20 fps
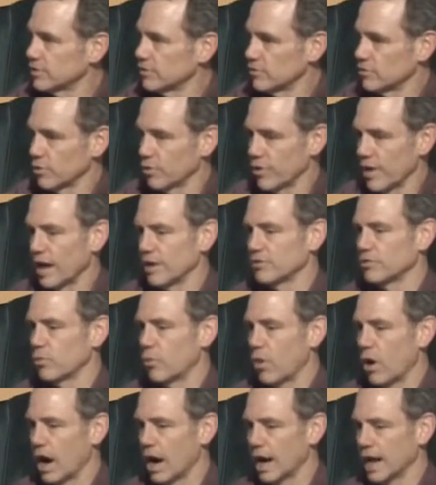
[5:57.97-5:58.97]
And so that's mm-hmm.
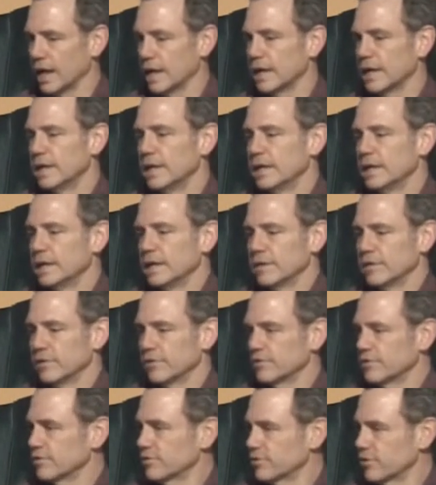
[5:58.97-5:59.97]
why
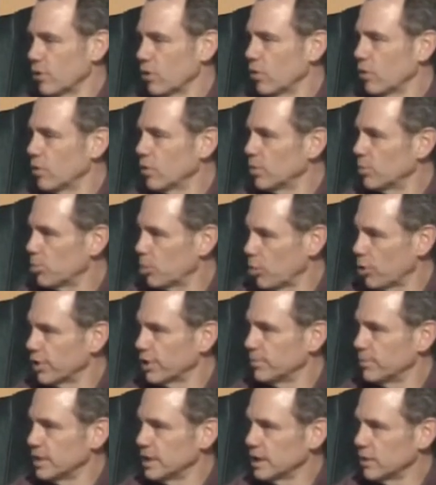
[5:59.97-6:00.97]
this is so important
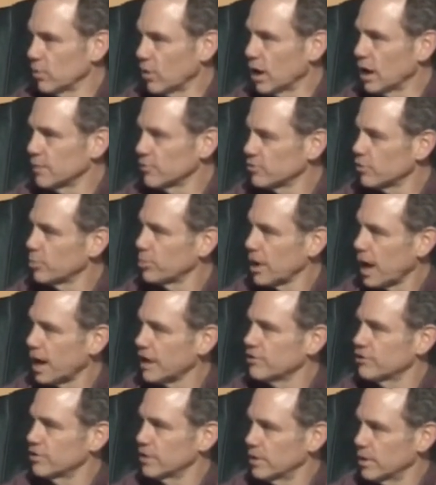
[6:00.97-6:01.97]
to me and why I'm so
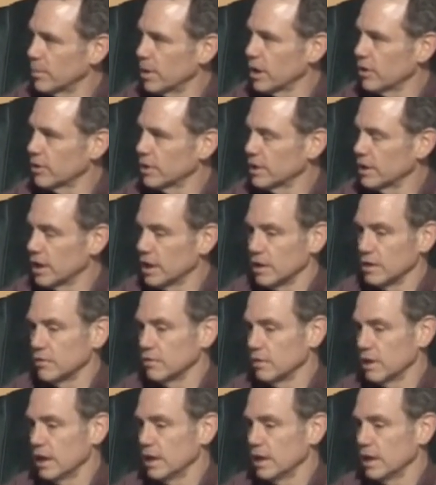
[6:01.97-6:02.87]
passionate about it and and